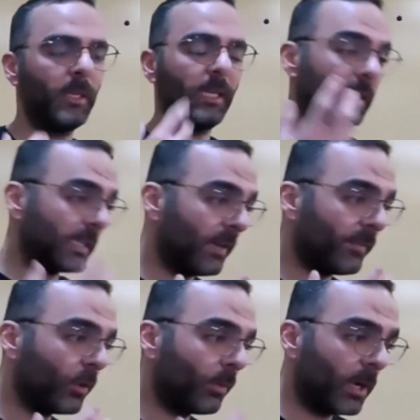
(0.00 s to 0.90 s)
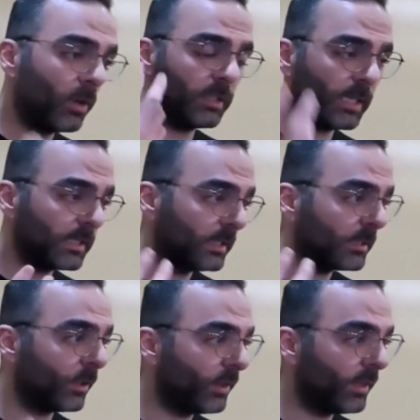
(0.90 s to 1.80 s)
It doesn't have Adobe Aero, it has its
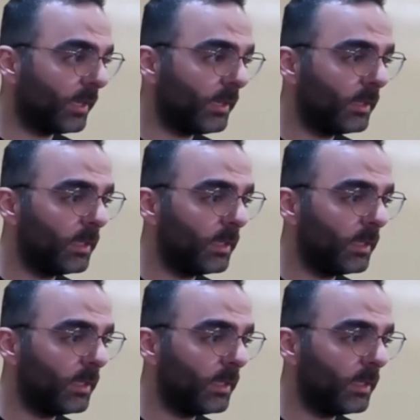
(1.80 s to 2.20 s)
own thing.